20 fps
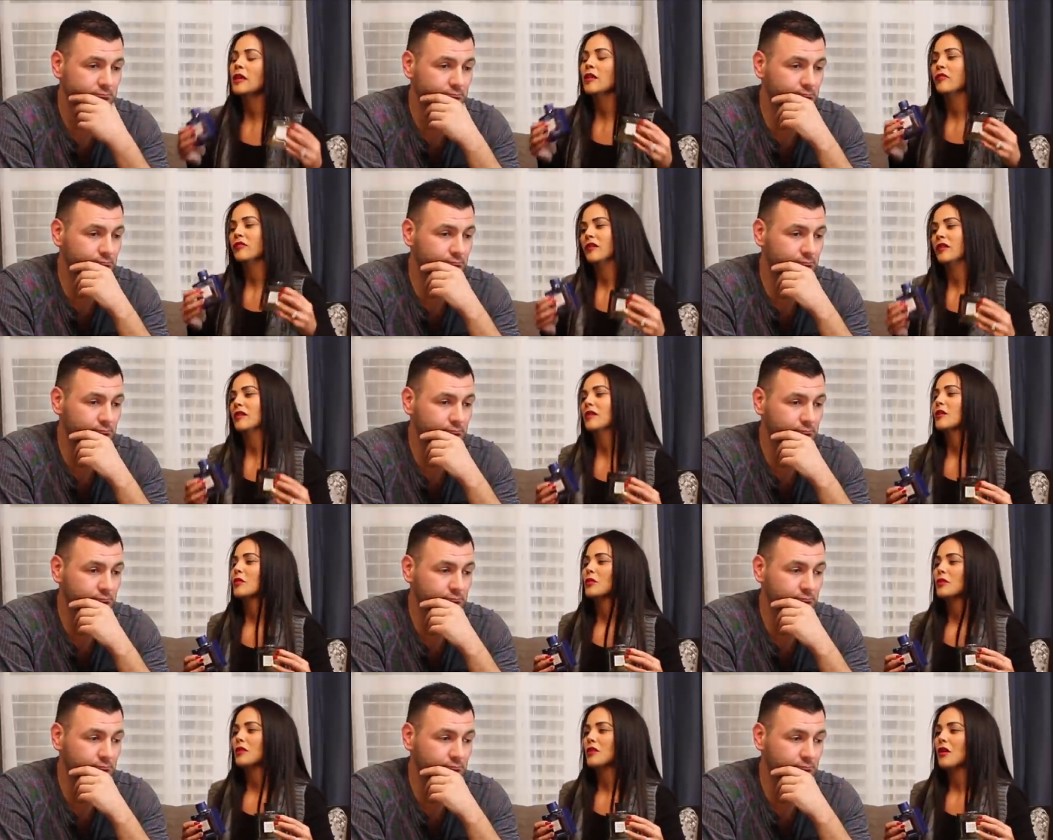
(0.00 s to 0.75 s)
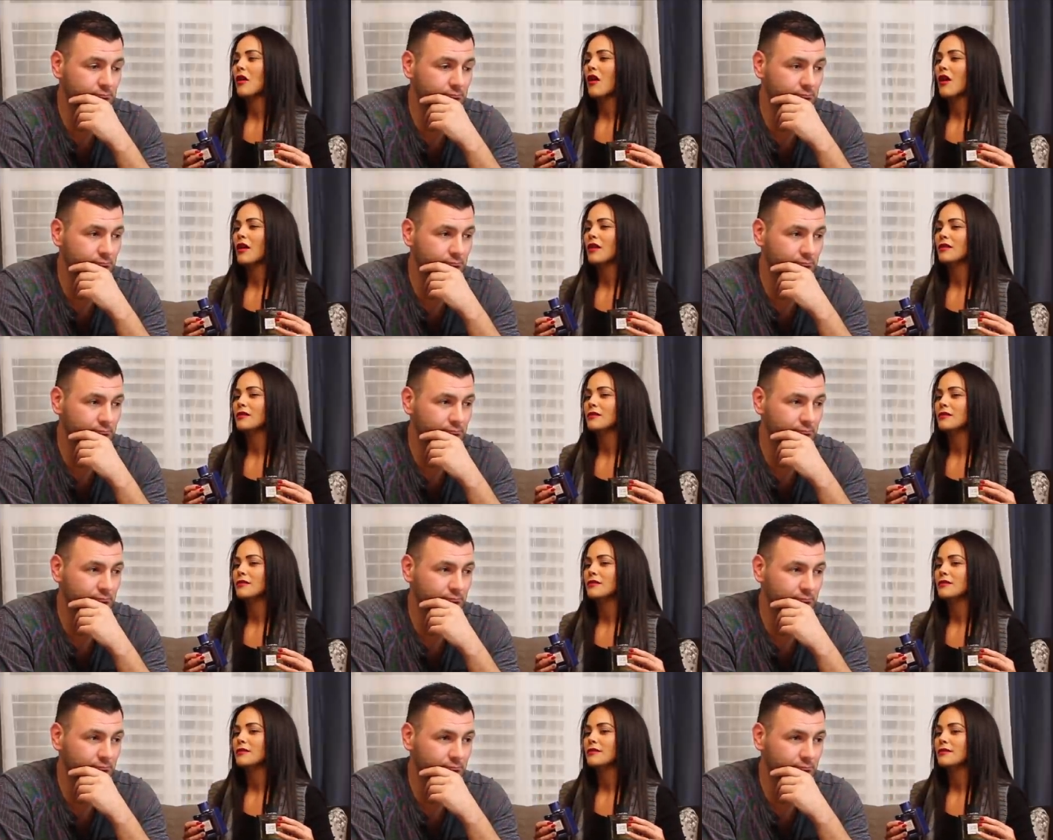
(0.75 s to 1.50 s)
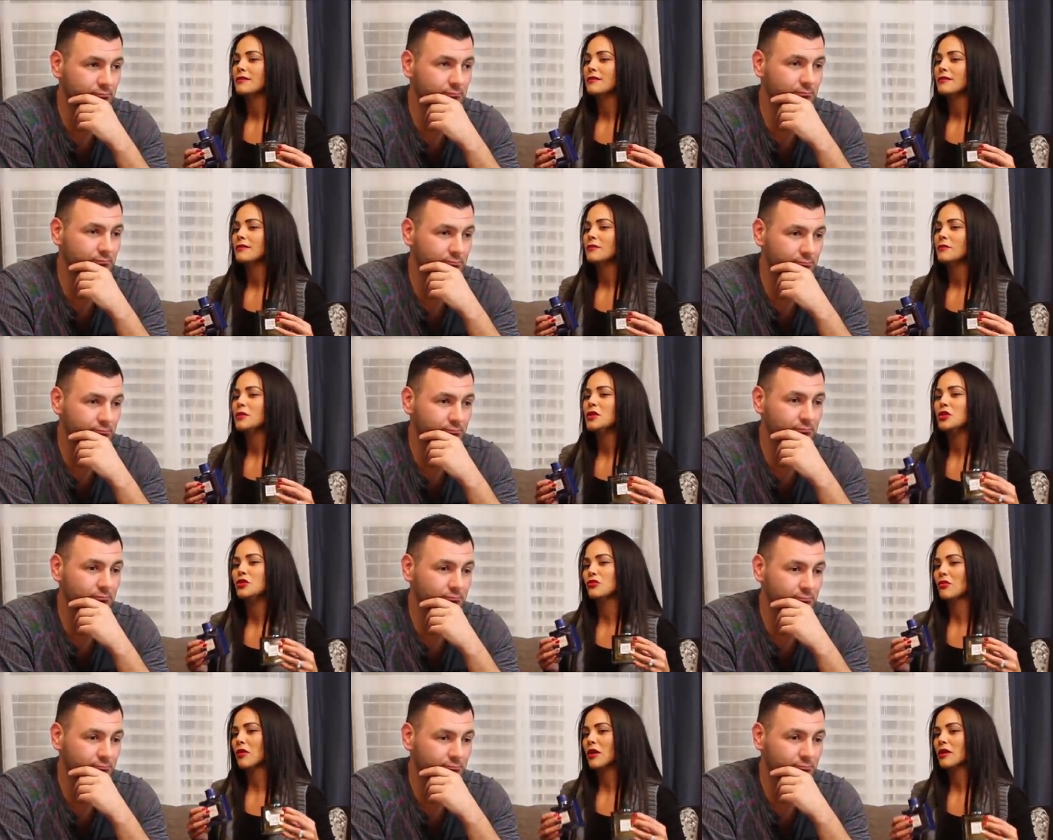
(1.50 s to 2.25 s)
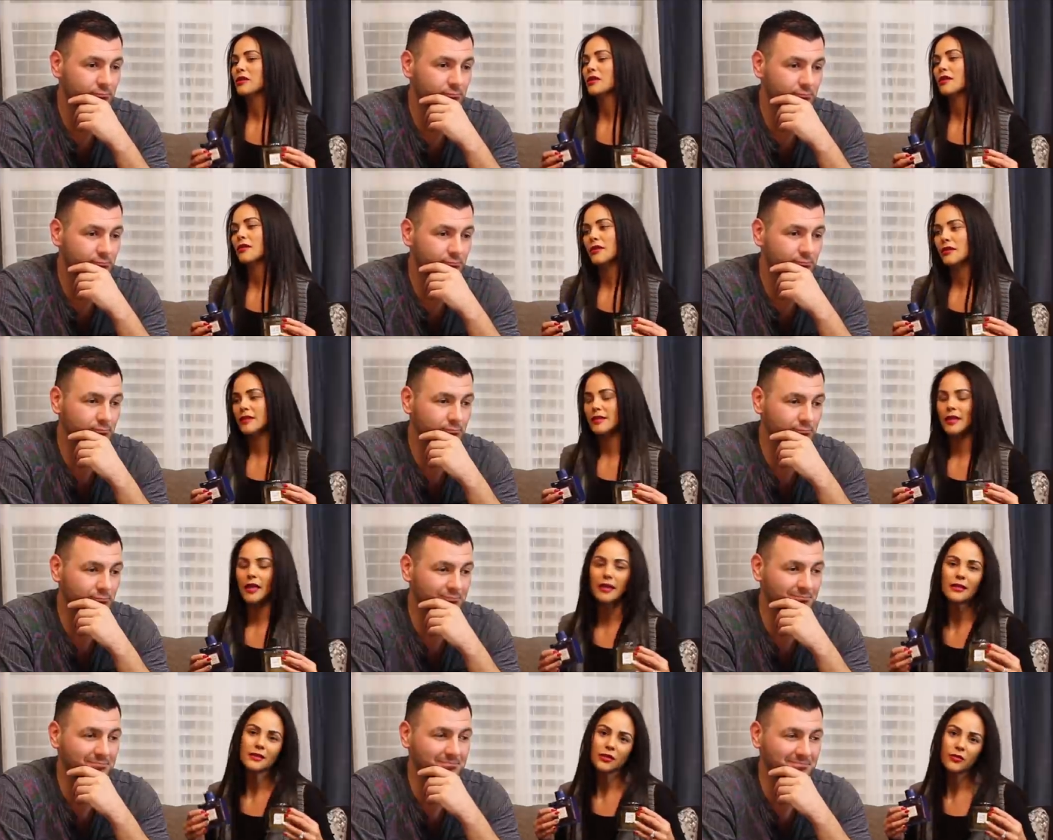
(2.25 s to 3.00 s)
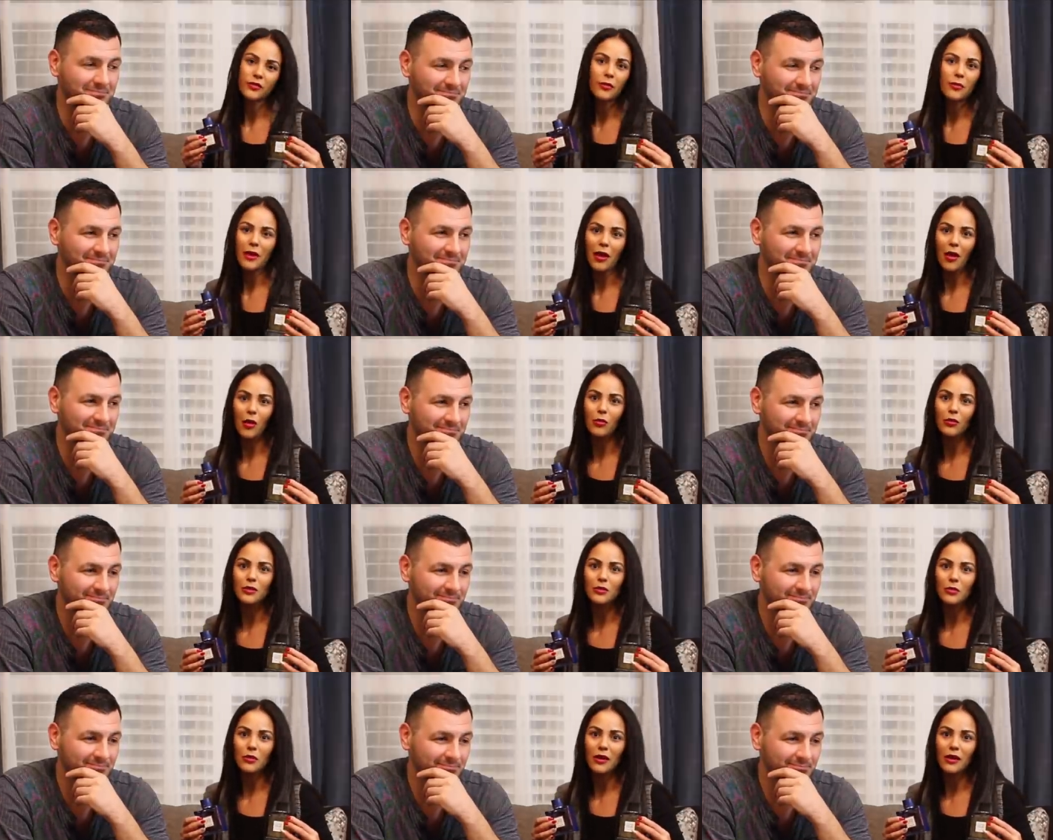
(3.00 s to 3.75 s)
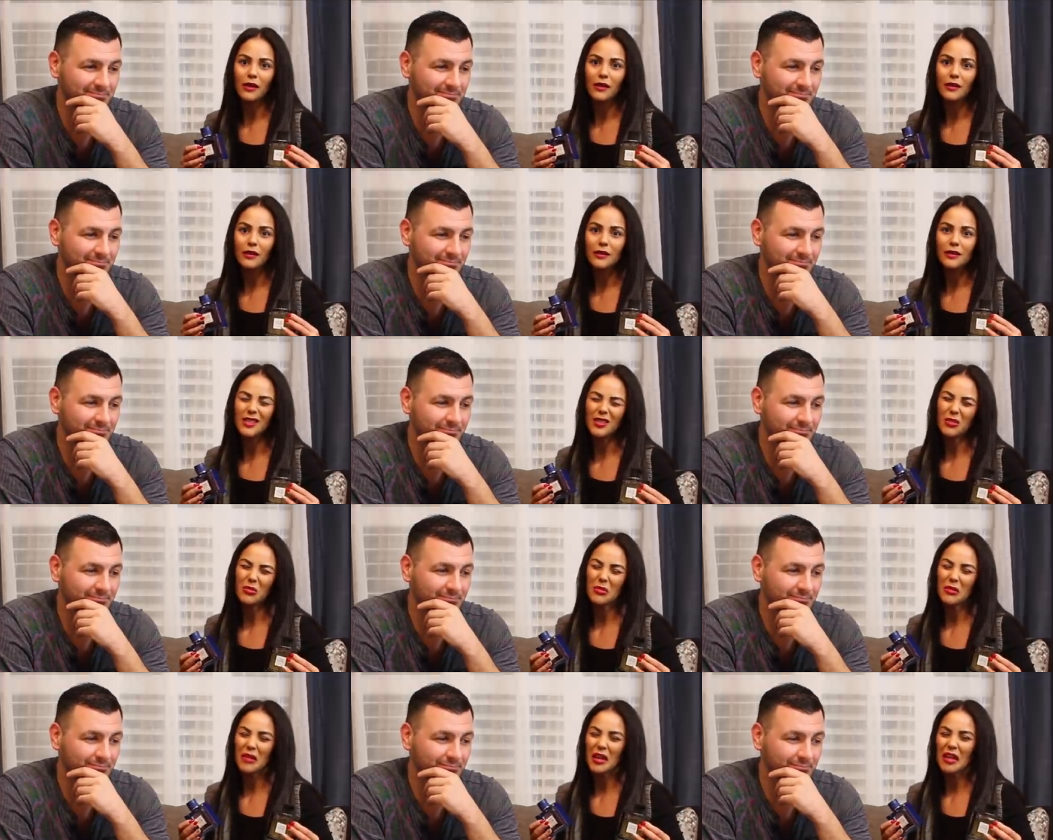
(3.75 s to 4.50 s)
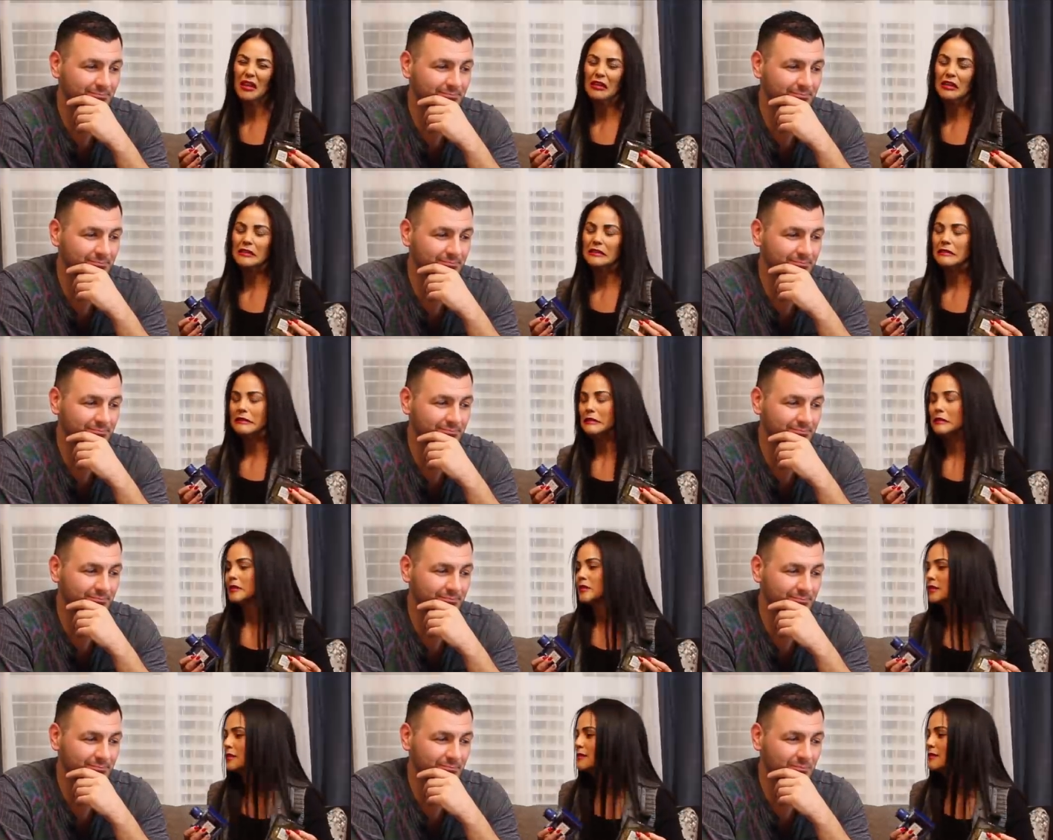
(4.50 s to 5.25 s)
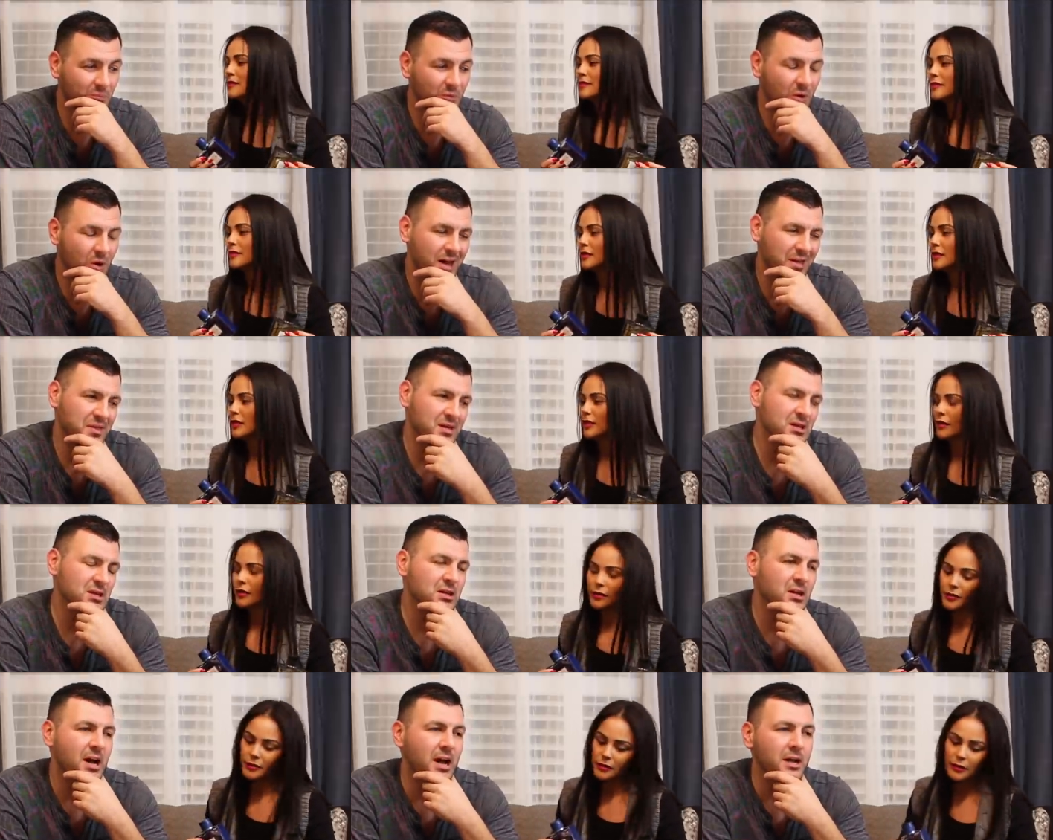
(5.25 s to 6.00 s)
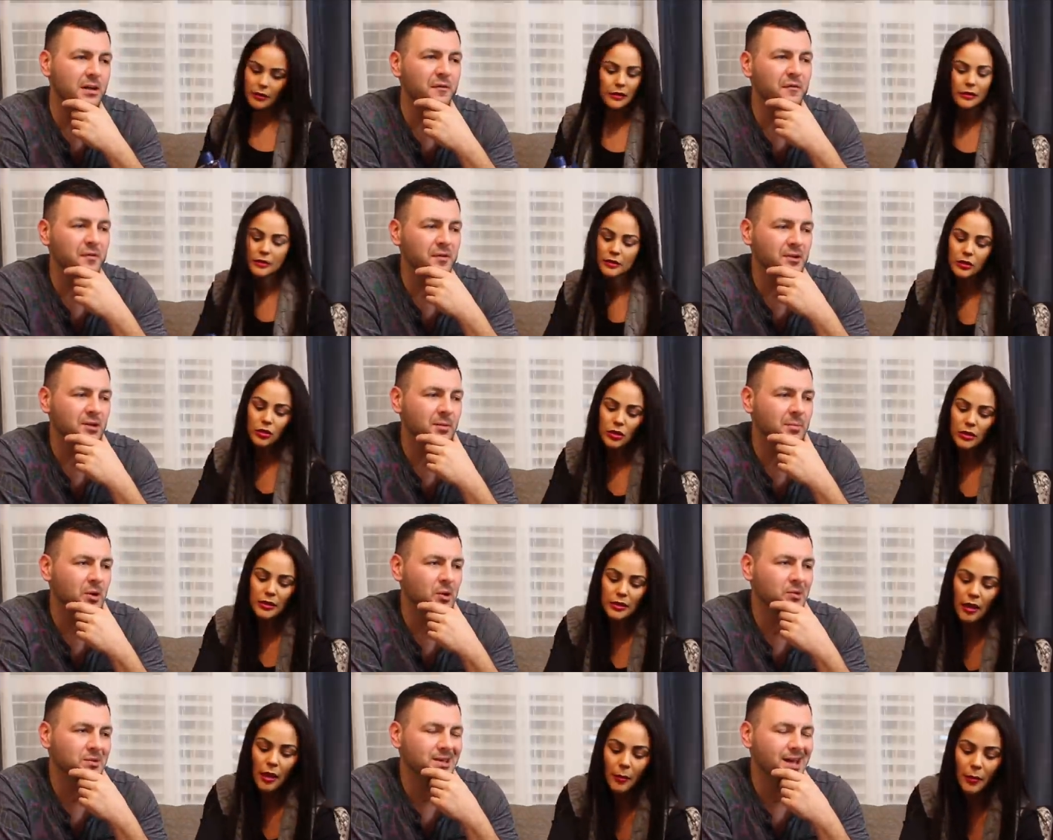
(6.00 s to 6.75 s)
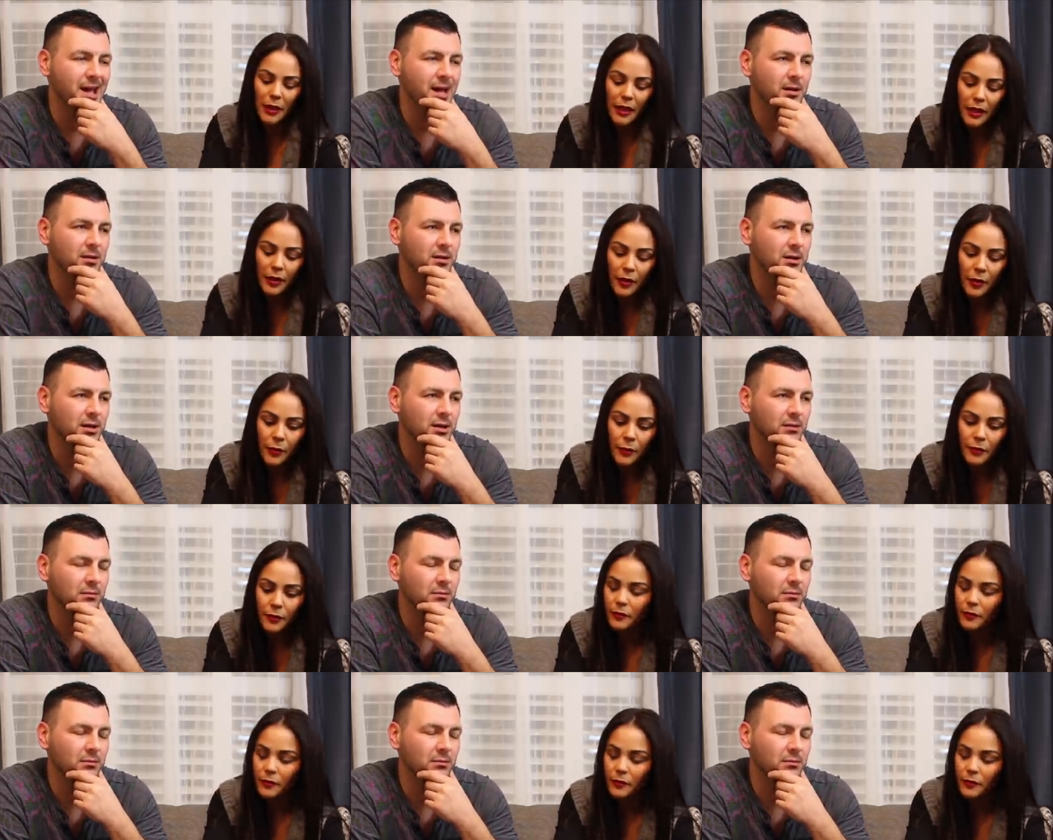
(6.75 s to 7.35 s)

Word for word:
Speaker 1: definitely would not be drawn to this scent. If a male was wearing this, I'd be like,
Speaker 2: I think you kind of feel about that, in,